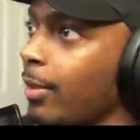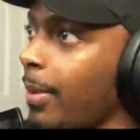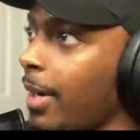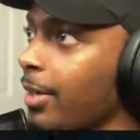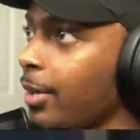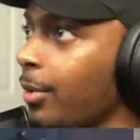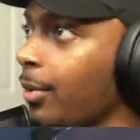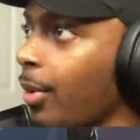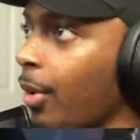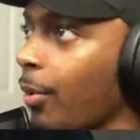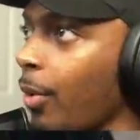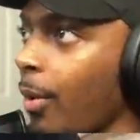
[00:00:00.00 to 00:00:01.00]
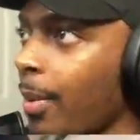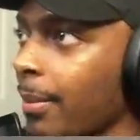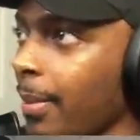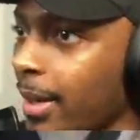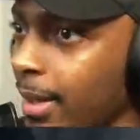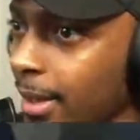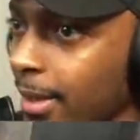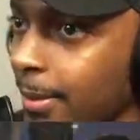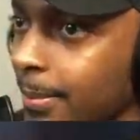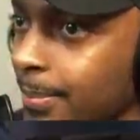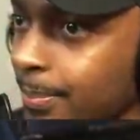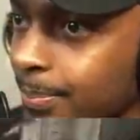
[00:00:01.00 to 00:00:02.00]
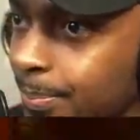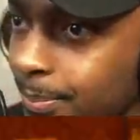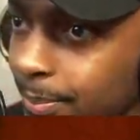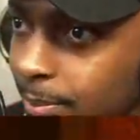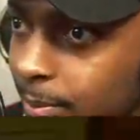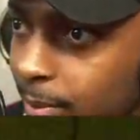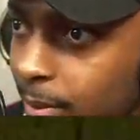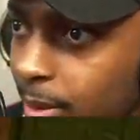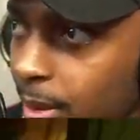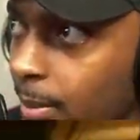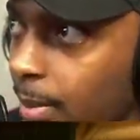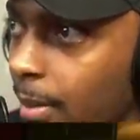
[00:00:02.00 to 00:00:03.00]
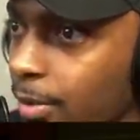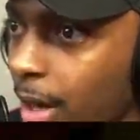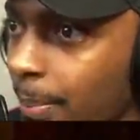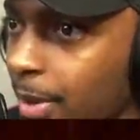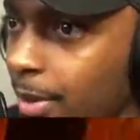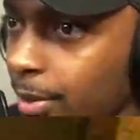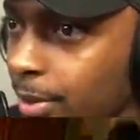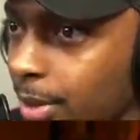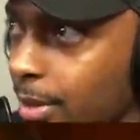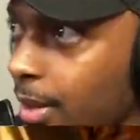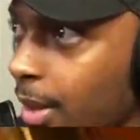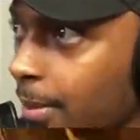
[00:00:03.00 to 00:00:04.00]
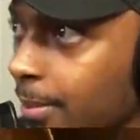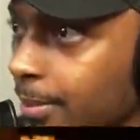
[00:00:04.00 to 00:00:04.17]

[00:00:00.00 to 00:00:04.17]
by you or wallbanged by Kitty. So I'm dropping a nuke this game.